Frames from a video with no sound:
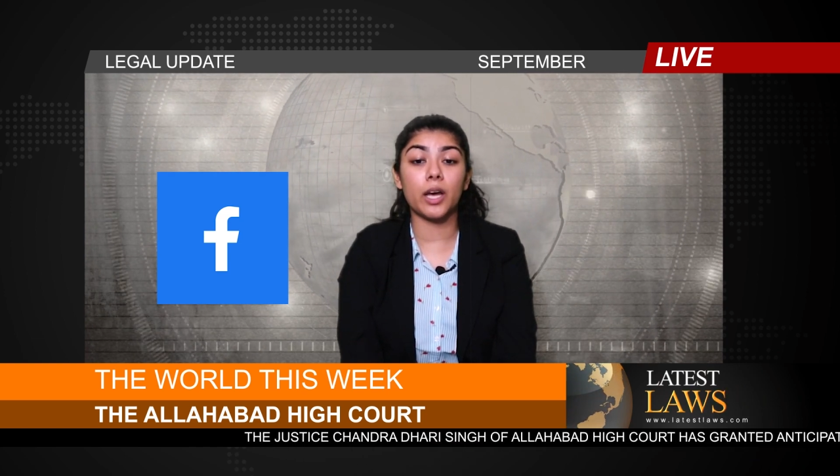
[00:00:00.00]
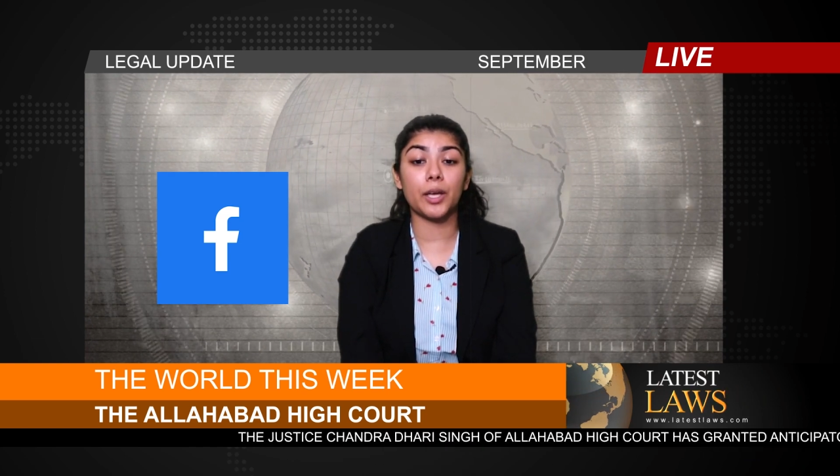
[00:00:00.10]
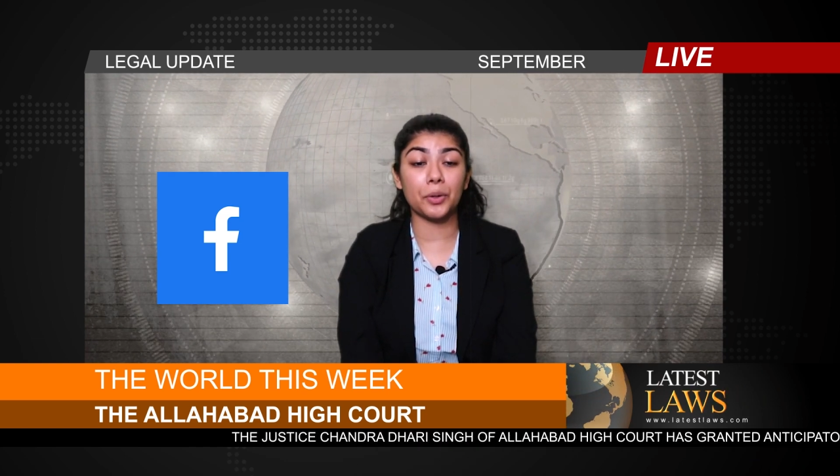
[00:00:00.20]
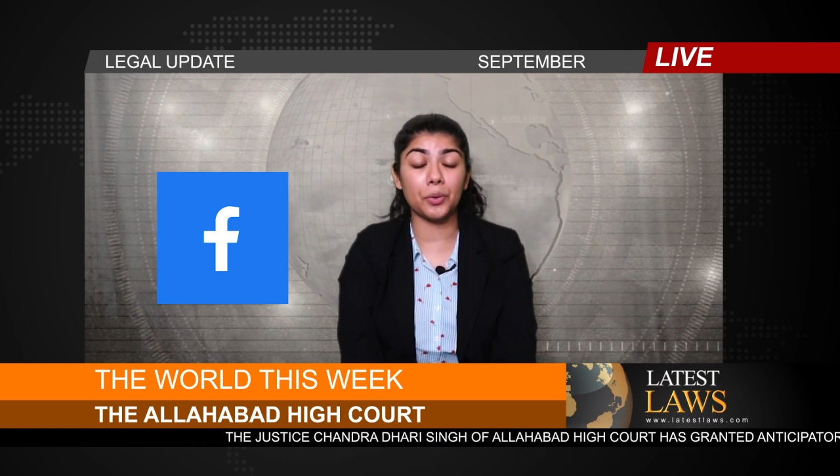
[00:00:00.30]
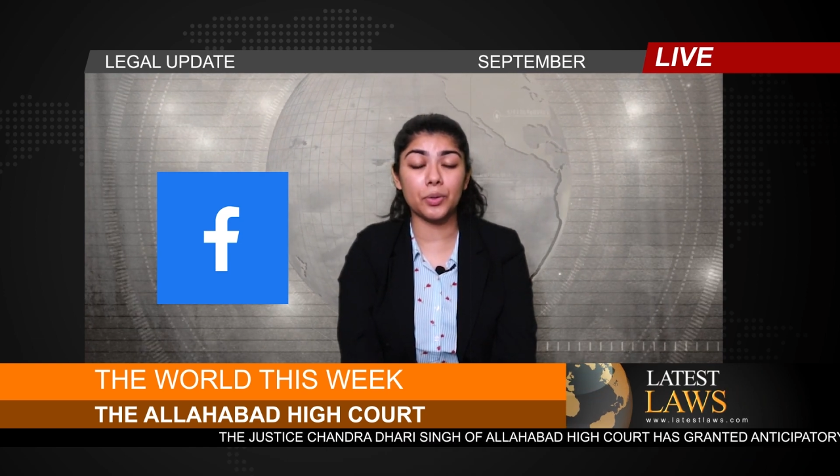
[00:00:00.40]

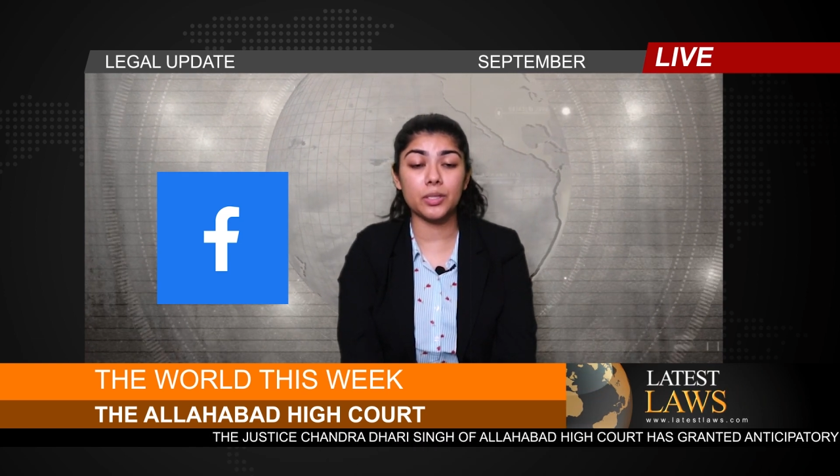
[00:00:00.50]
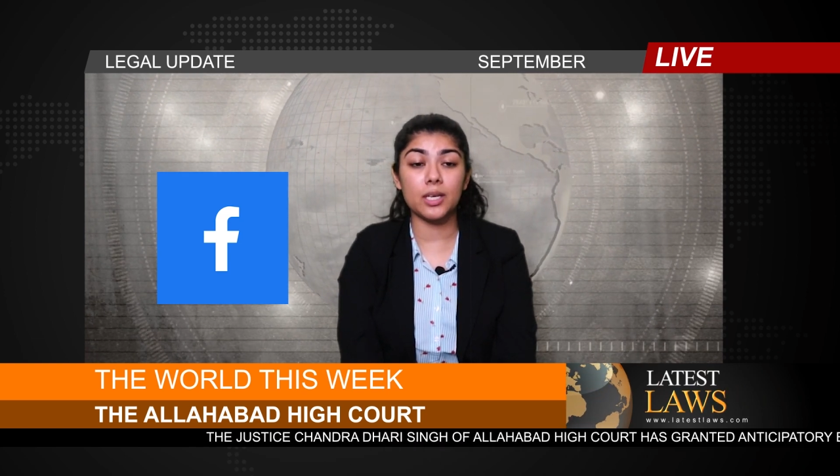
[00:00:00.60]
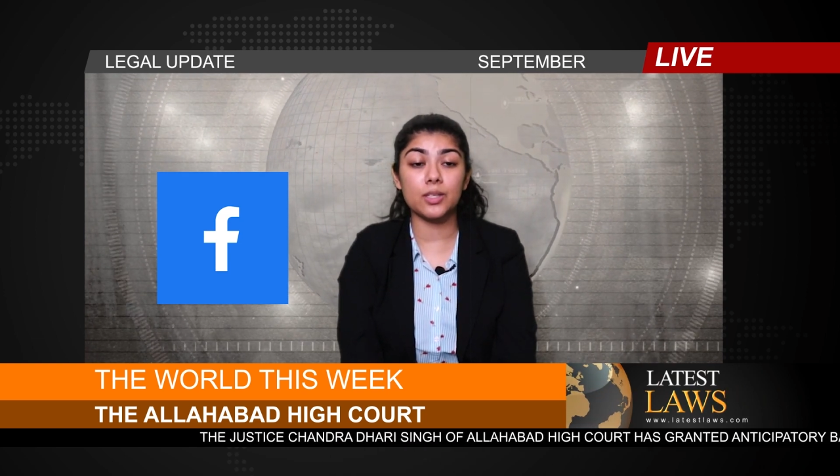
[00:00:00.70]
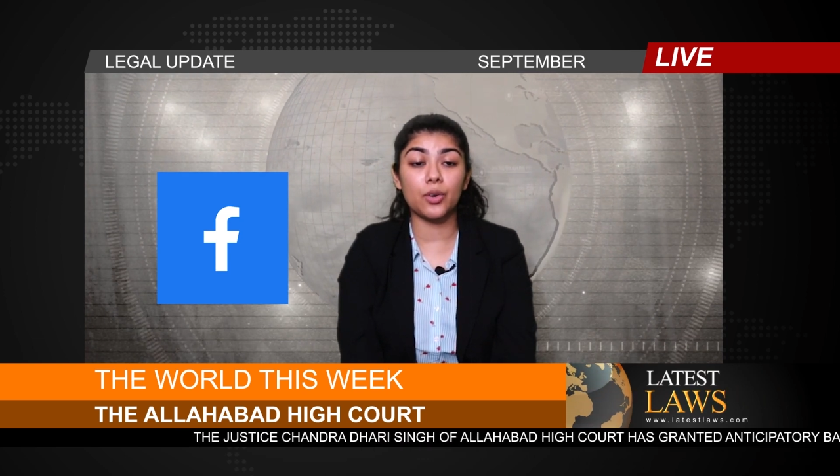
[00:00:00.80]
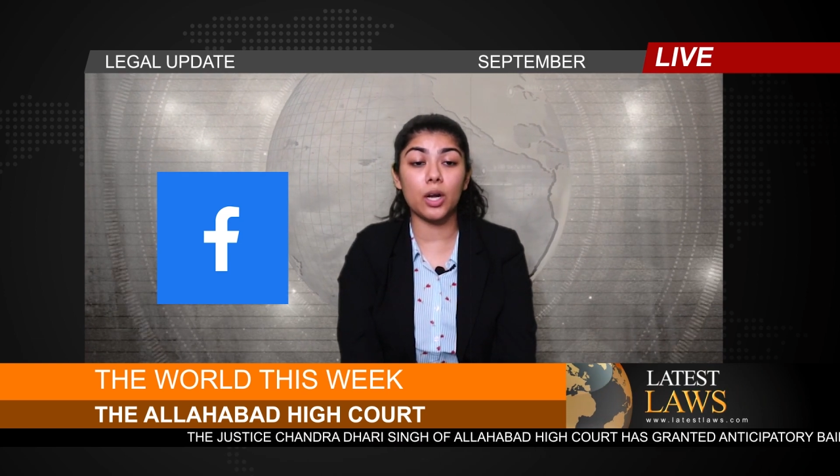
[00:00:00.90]
High Court
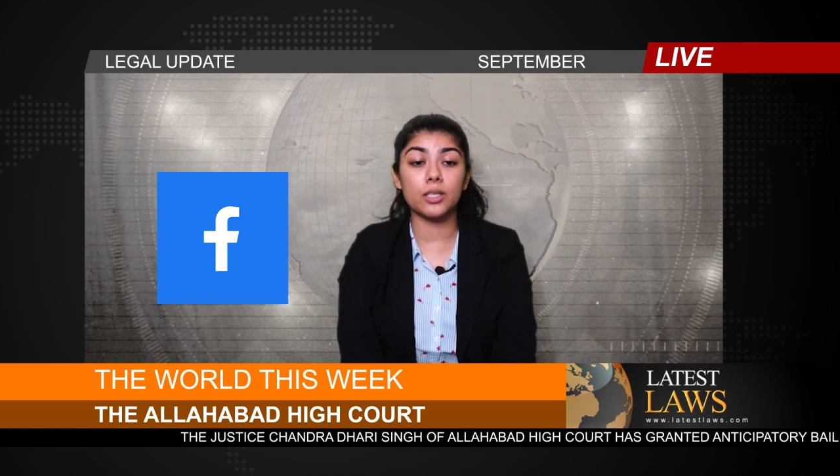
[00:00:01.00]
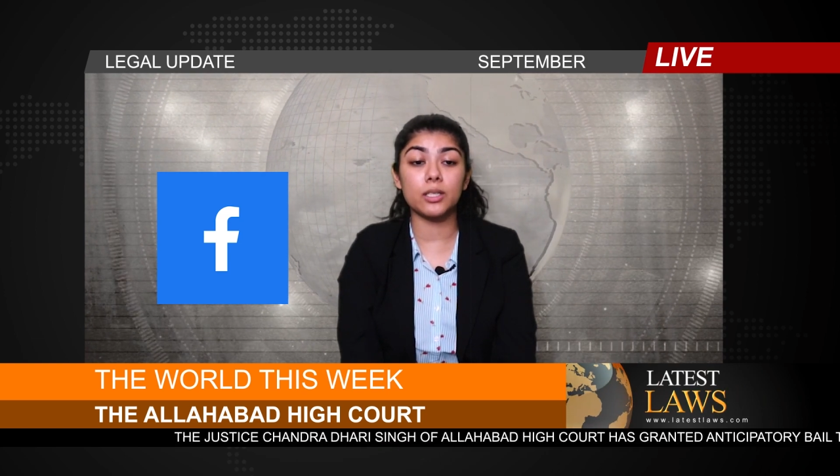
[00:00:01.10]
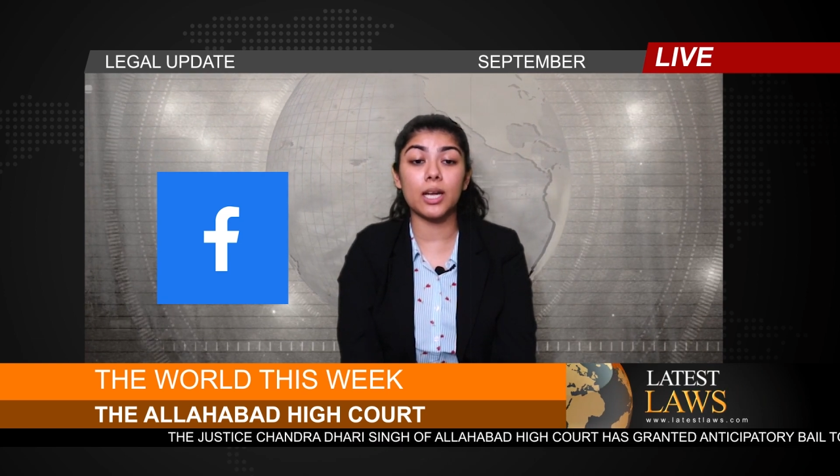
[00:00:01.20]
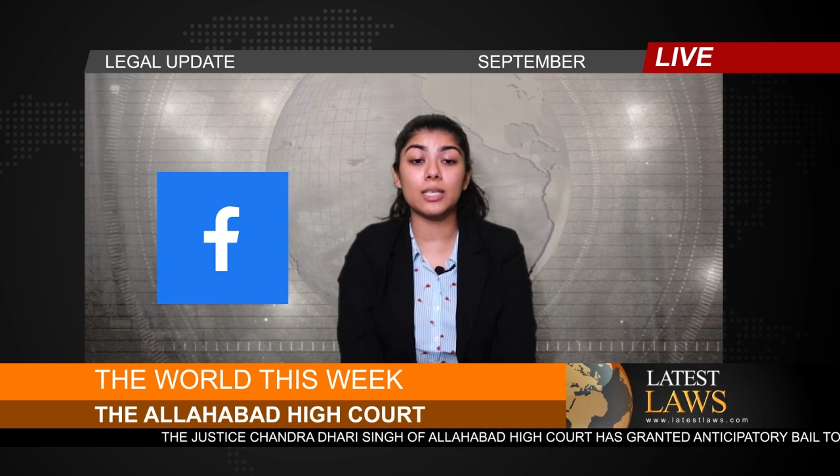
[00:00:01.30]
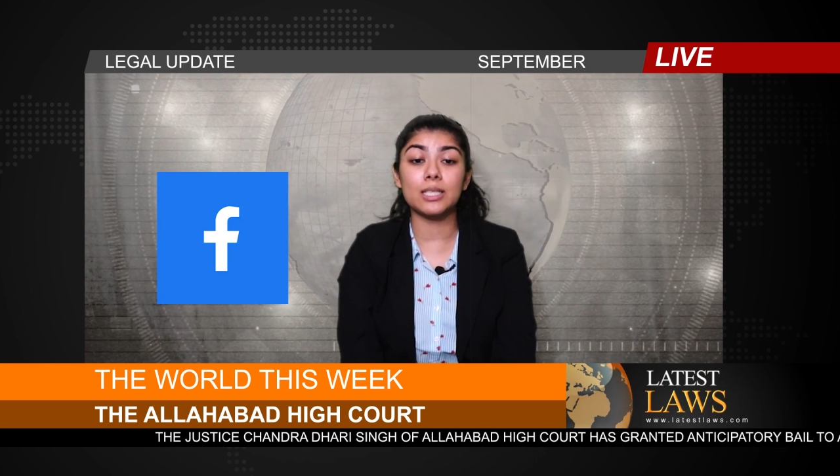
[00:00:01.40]
has
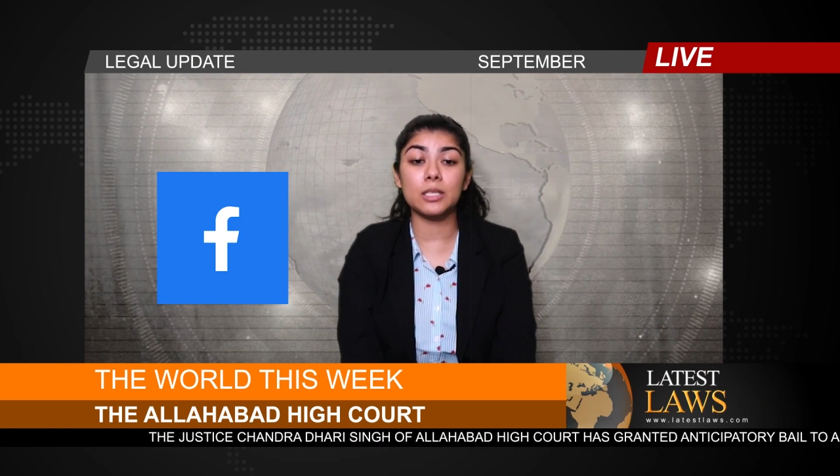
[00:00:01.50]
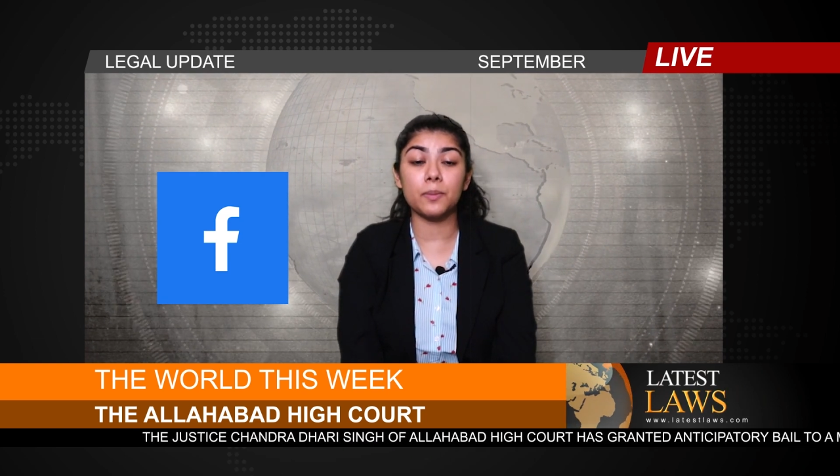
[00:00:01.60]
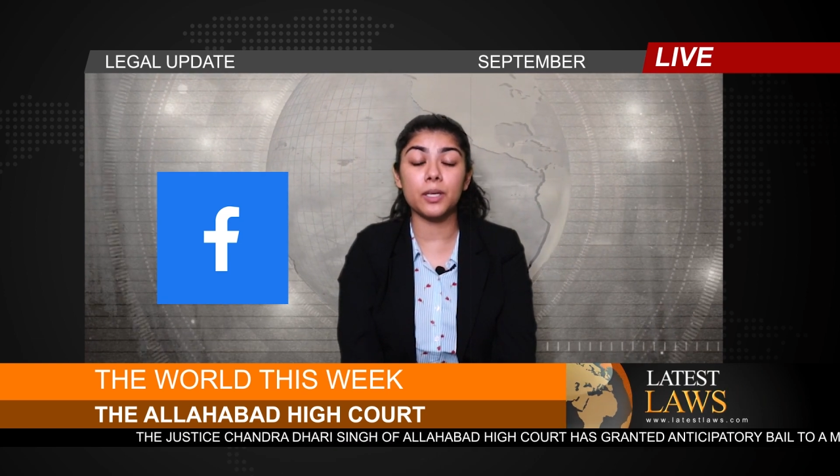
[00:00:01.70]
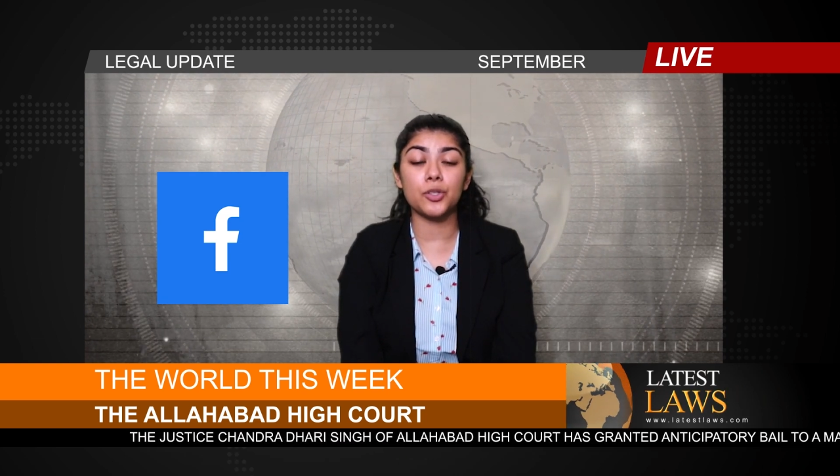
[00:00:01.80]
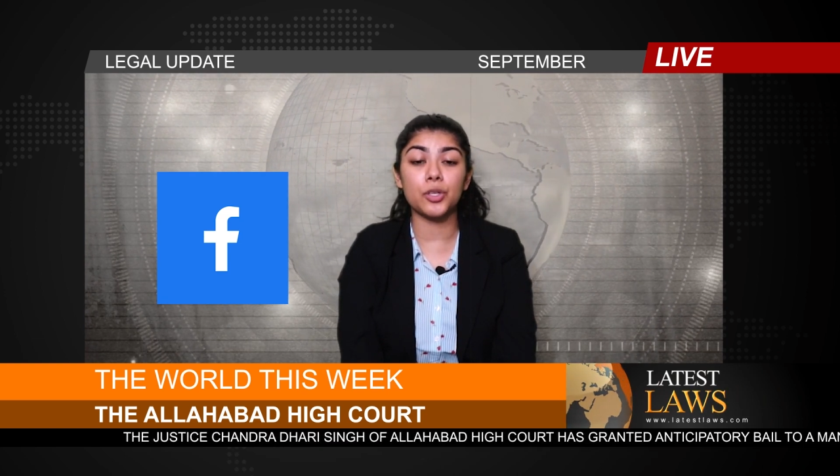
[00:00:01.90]
granted
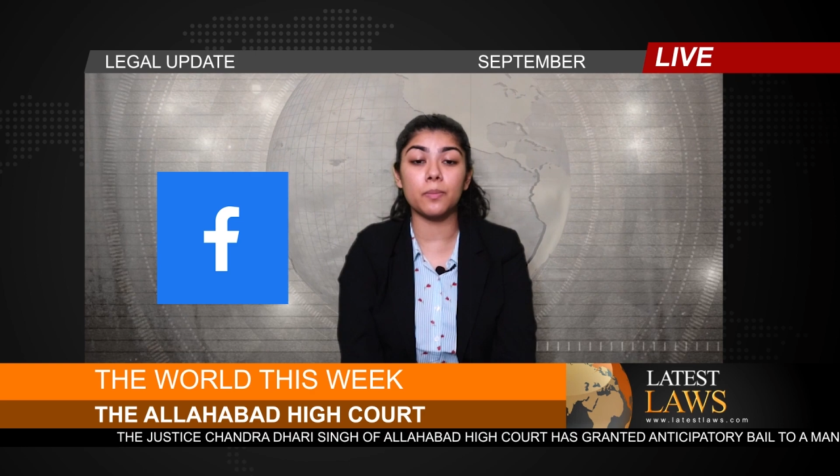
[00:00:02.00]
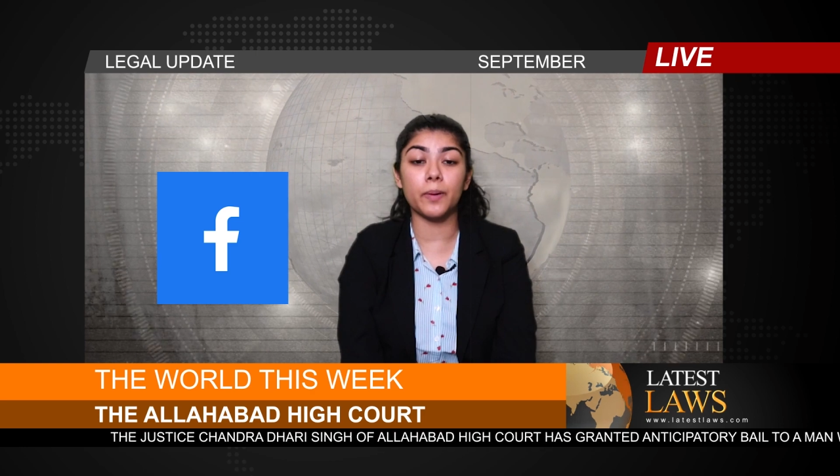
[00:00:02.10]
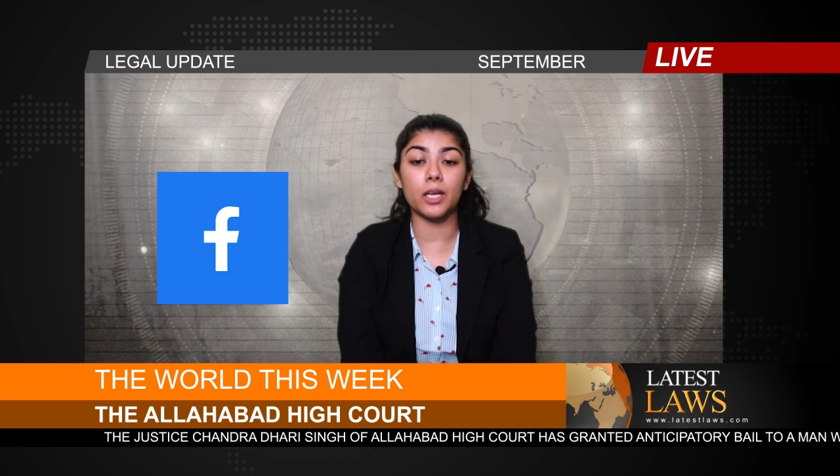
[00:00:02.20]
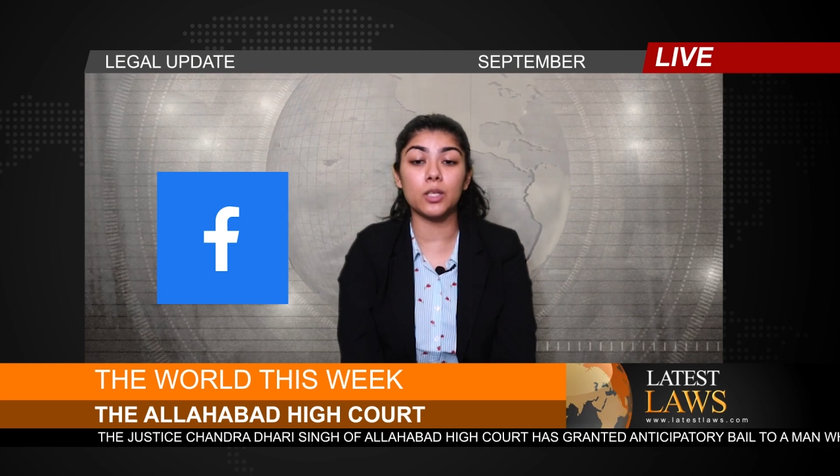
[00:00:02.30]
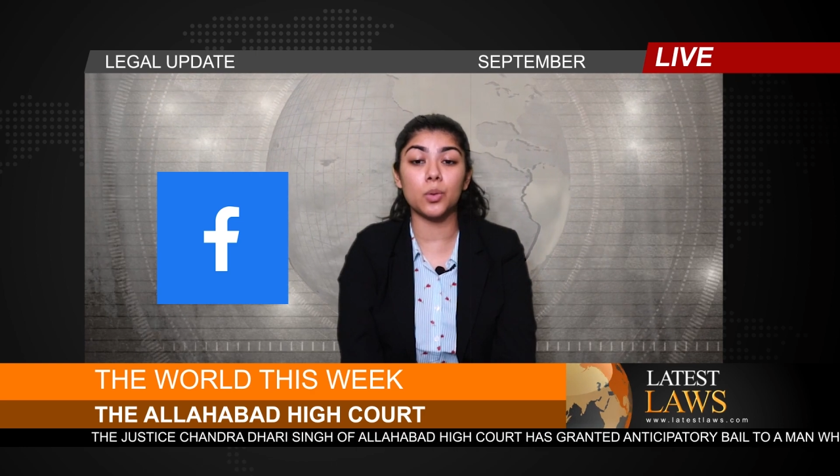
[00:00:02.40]
anticipatory bail